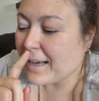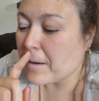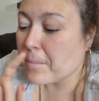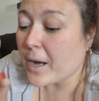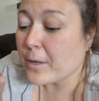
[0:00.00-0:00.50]

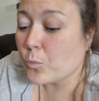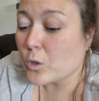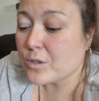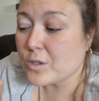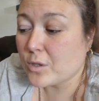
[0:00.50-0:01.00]
uh, but I
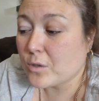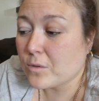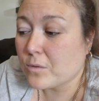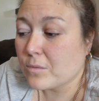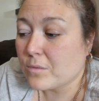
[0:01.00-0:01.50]
want
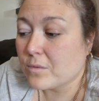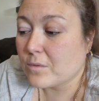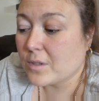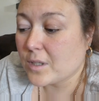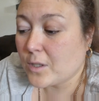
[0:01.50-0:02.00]
to
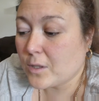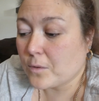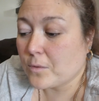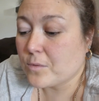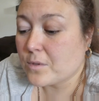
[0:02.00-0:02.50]

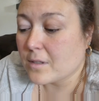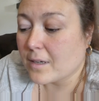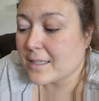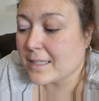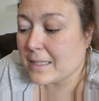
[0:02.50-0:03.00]
use
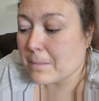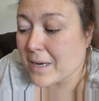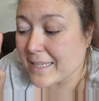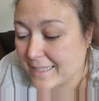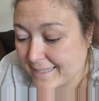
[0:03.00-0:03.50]

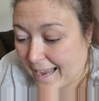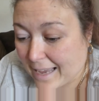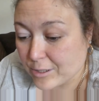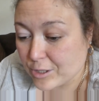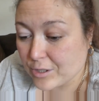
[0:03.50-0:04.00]
my
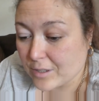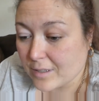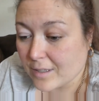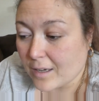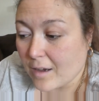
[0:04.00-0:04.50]
stash.
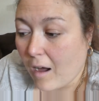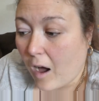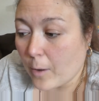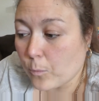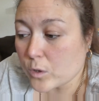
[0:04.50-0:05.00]

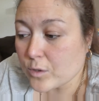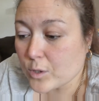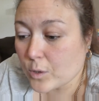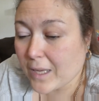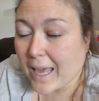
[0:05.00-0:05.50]
I want
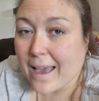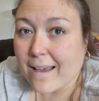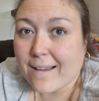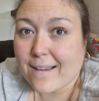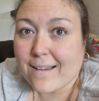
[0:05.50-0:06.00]
to
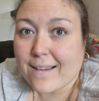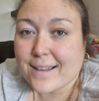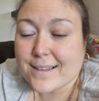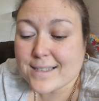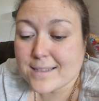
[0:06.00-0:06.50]
get
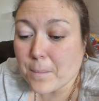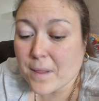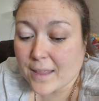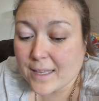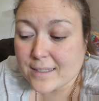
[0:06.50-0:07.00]
some
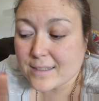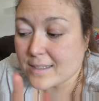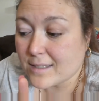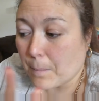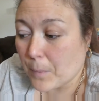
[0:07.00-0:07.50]
of
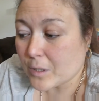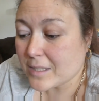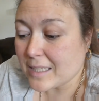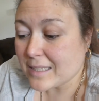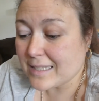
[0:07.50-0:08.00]
these
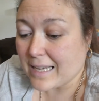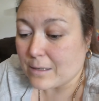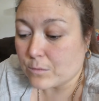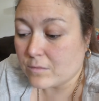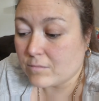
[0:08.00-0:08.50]
boxes
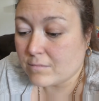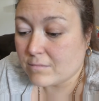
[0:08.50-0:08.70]
down